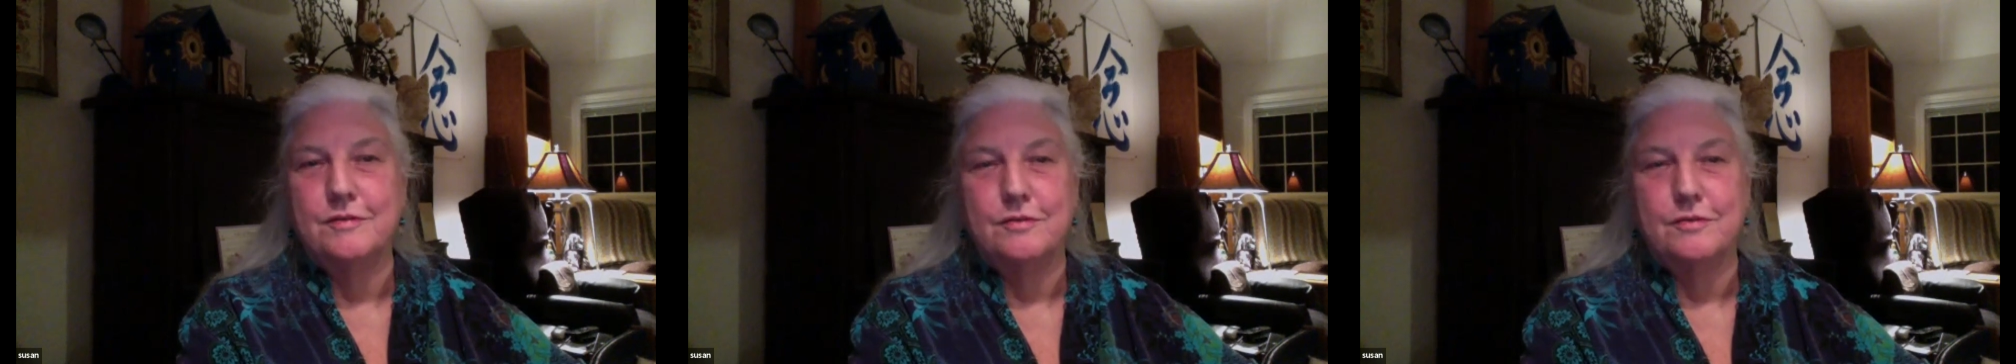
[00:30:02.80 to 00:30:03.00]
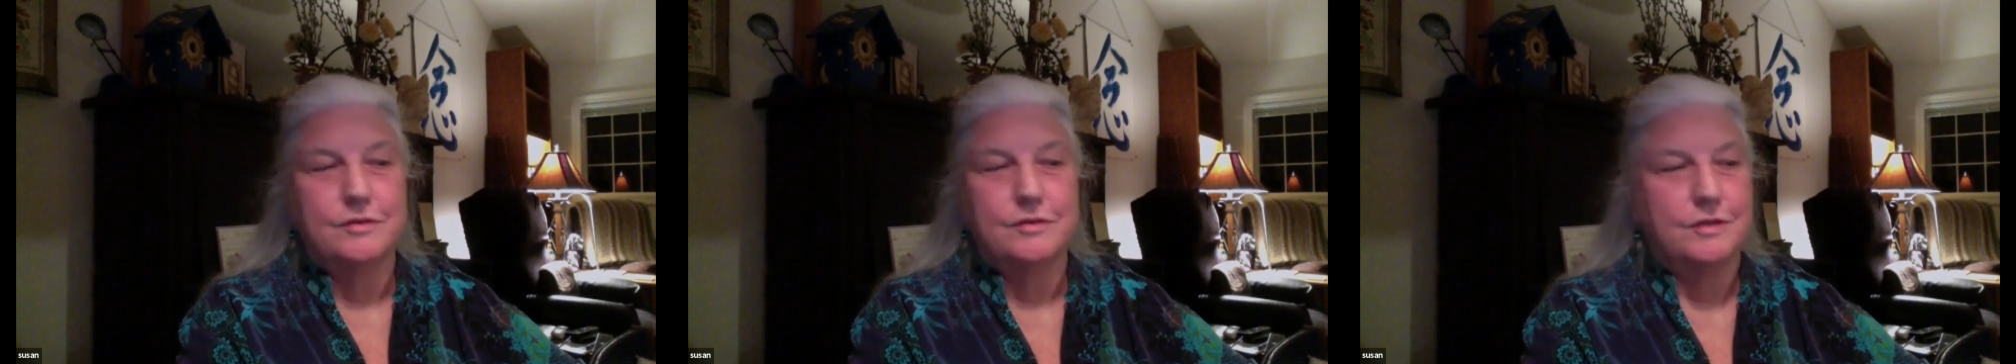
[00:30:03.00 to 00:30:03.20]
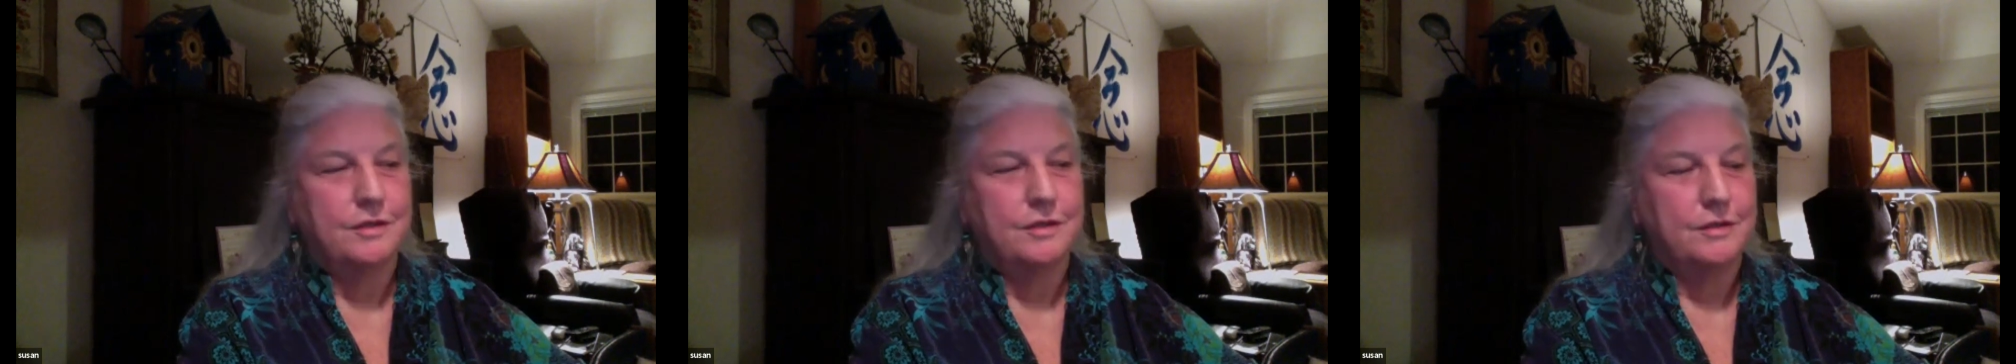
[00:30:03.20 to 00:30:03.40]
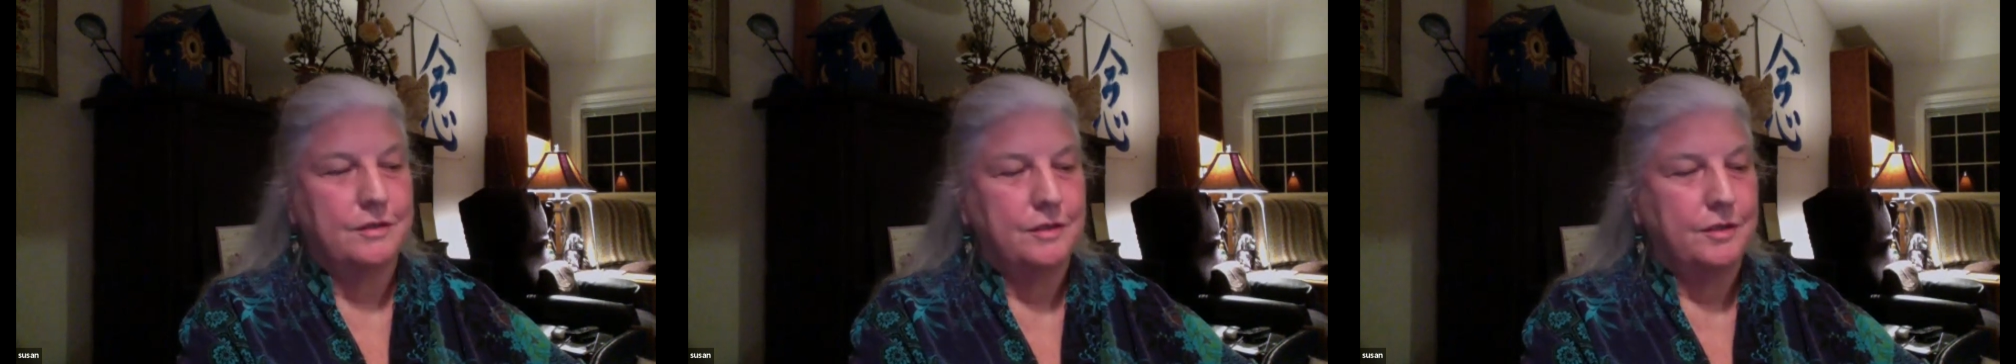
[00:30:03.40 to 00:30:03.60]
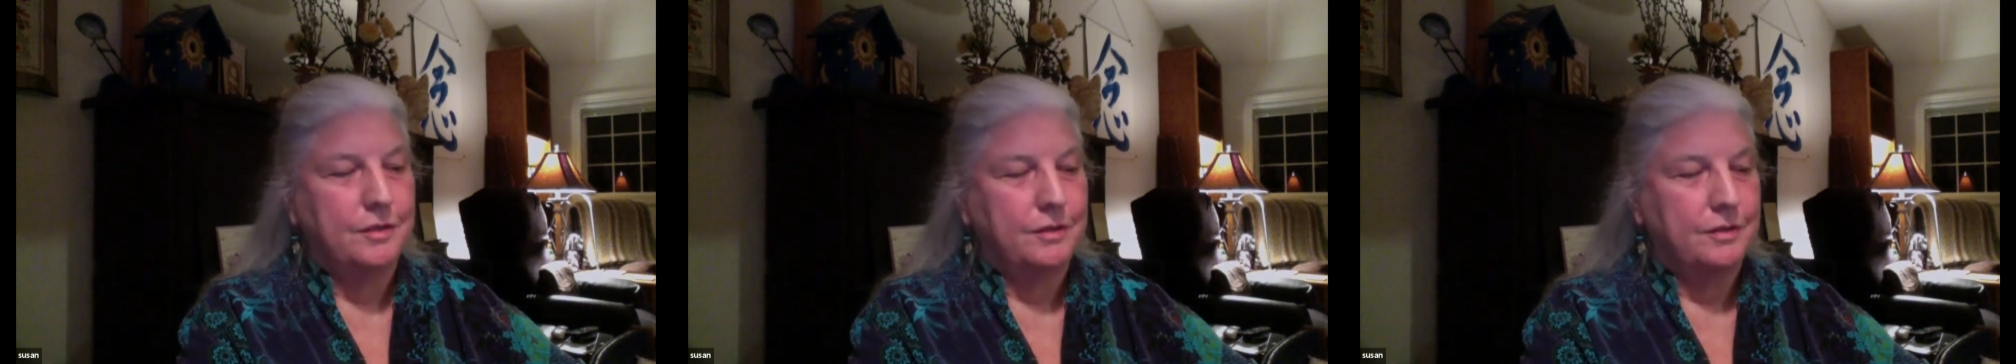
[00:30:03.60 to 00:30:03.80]
or
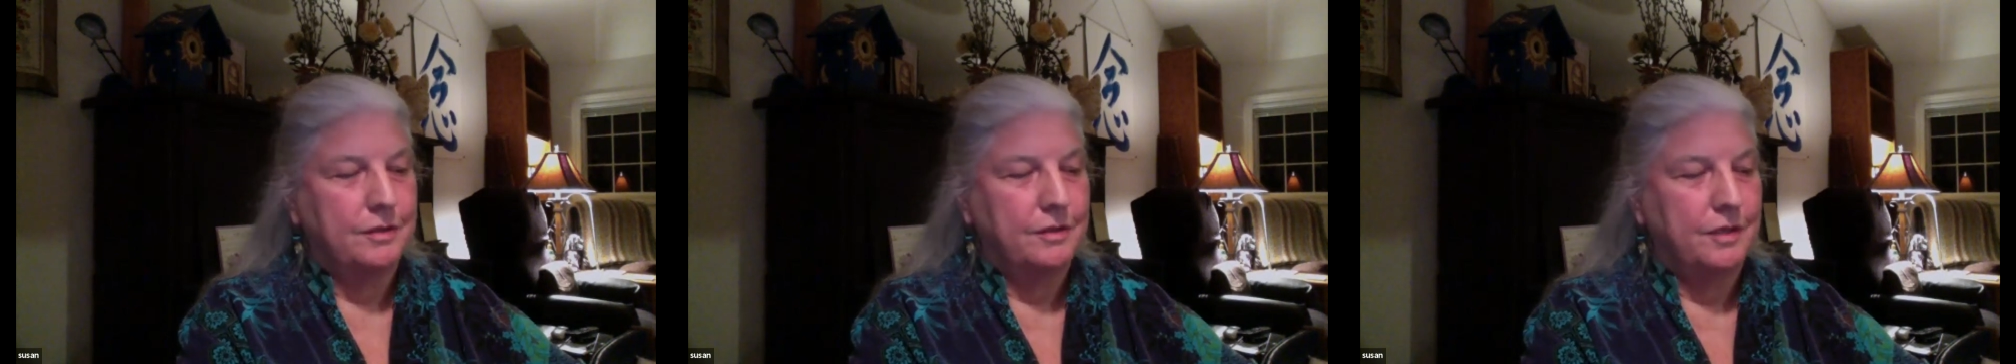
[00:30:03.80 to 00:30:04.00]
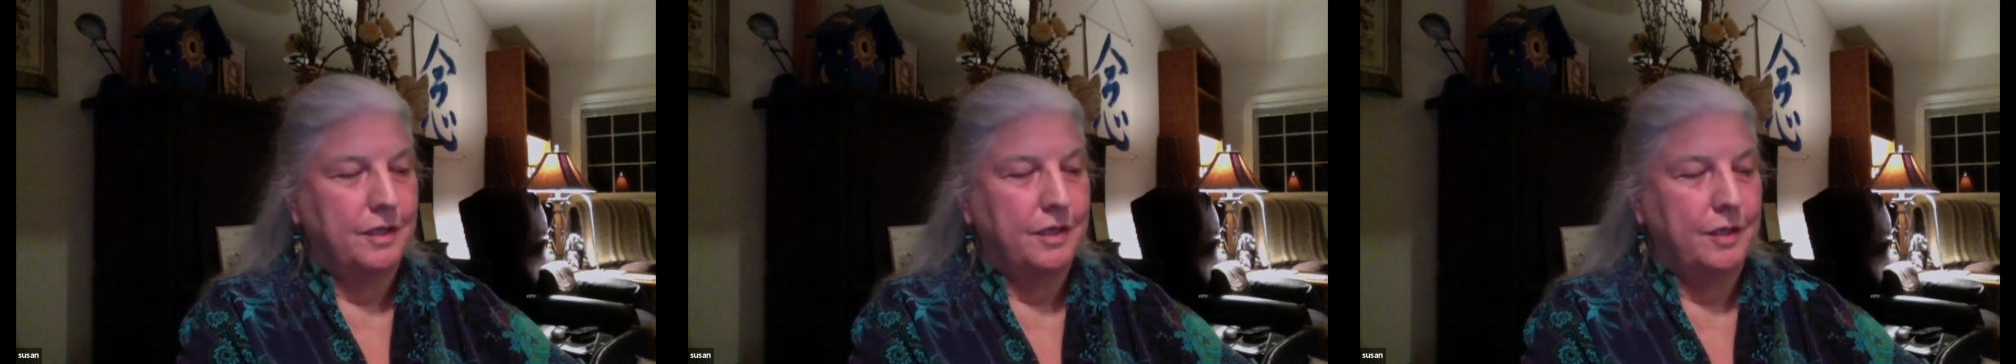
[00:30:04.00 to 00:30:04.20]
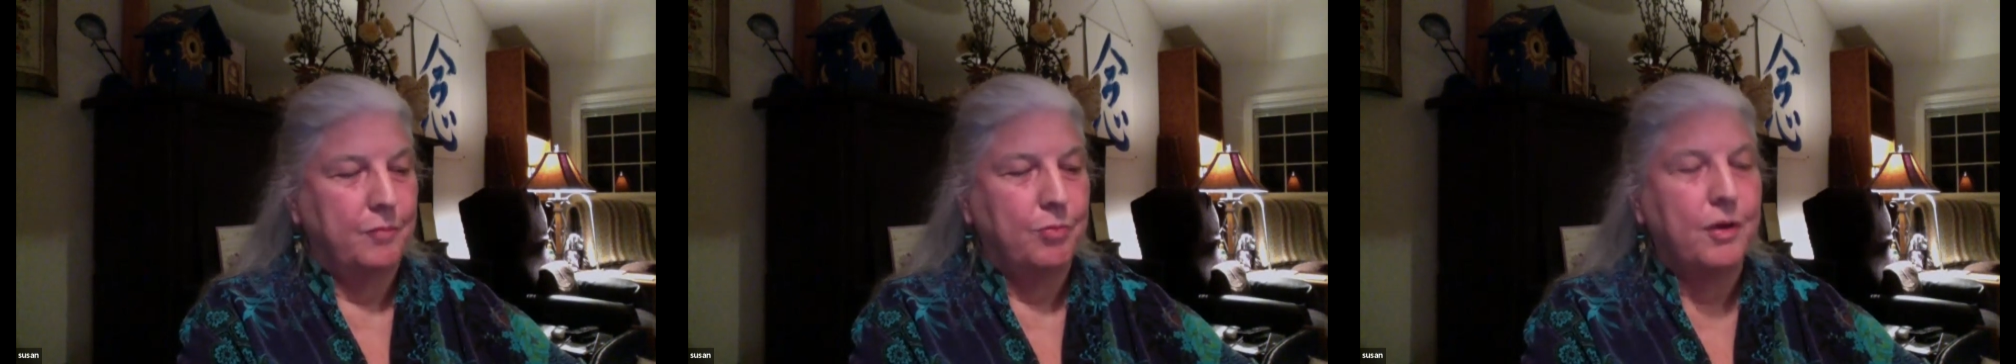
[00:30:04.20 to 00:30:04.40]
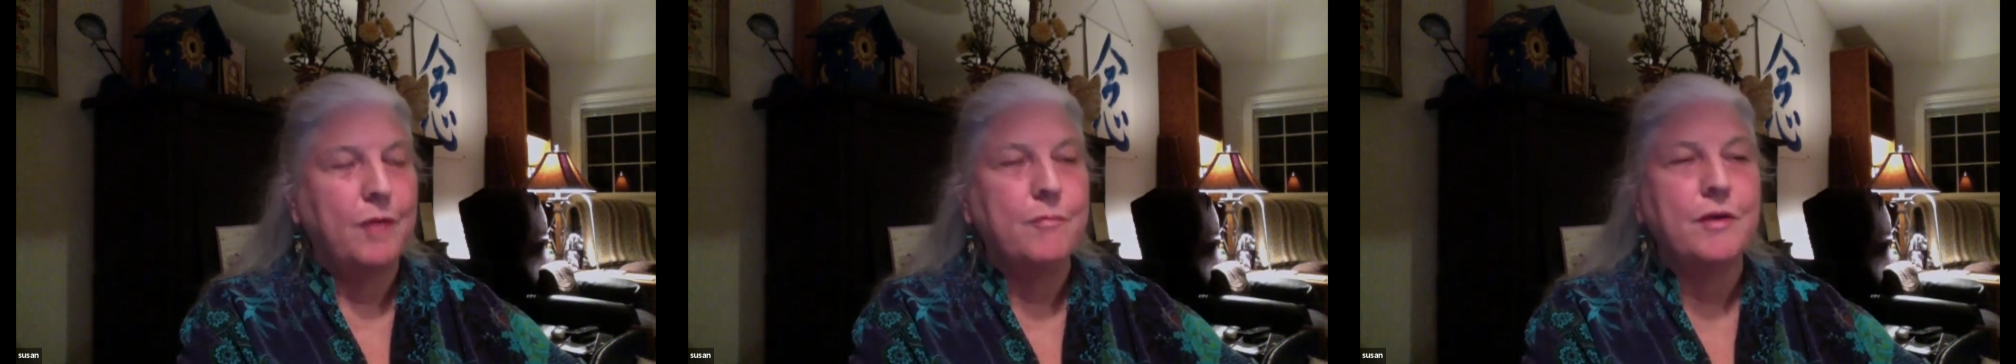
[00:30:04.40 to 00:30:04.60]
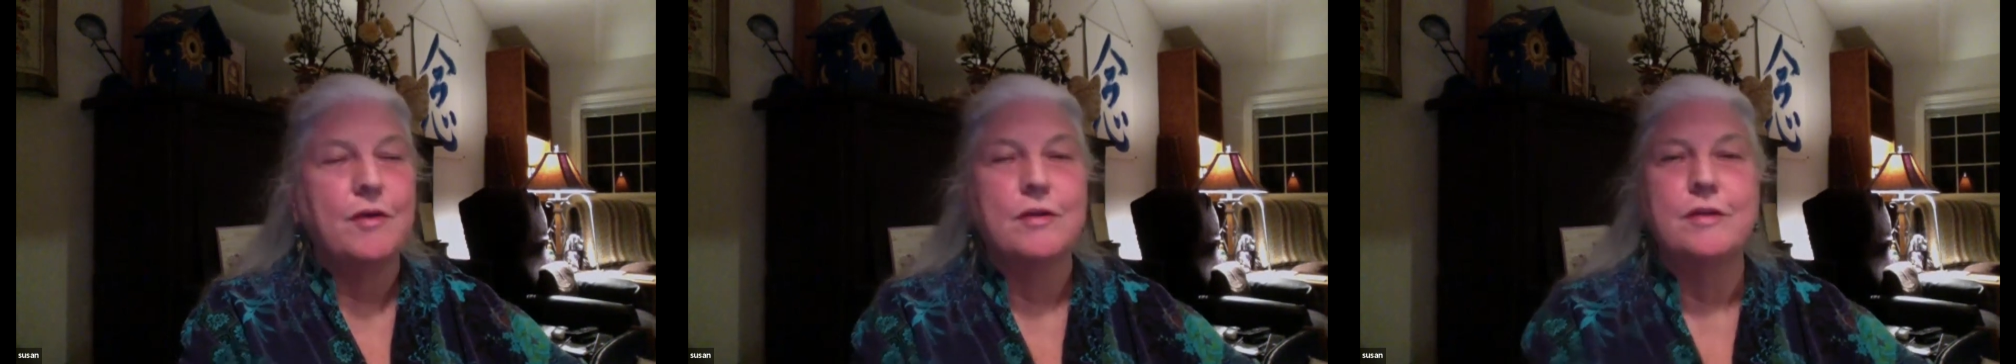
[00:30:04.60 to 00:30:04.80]
and
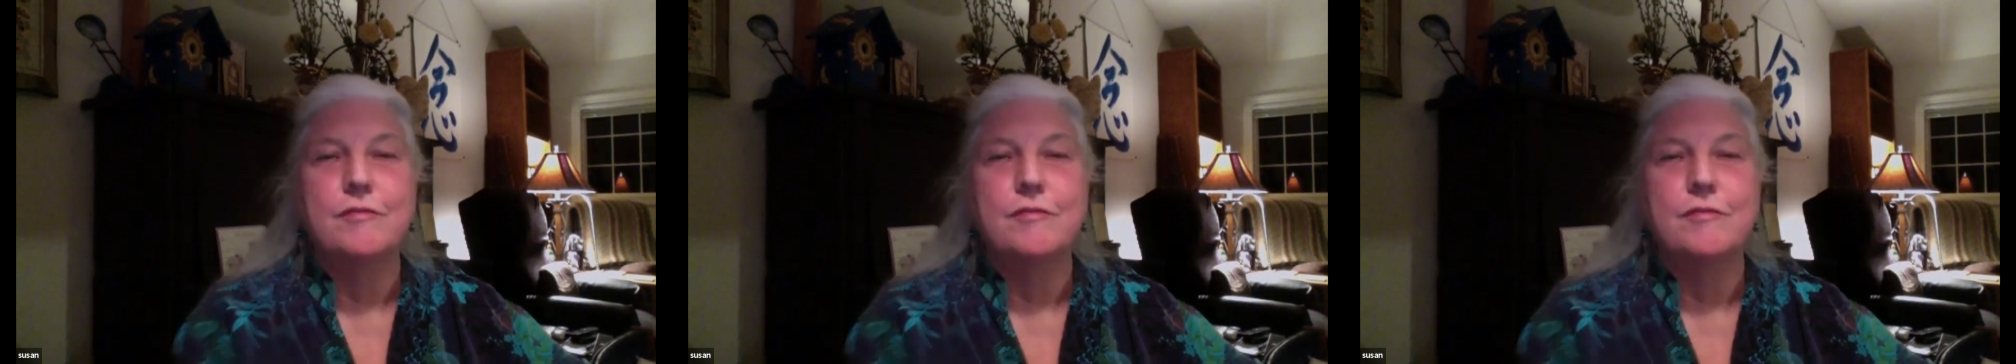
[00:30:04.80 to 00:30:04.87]
primarily